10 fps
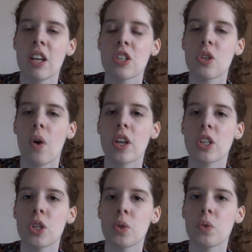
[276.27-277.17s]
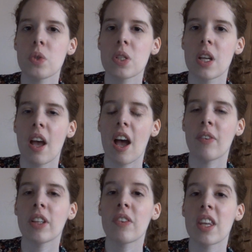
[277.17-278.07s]
so I used, I
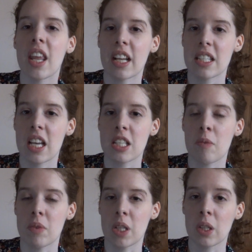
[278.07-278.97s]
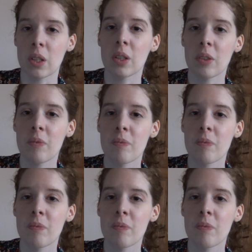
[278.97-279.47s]
believe, the next size up needle,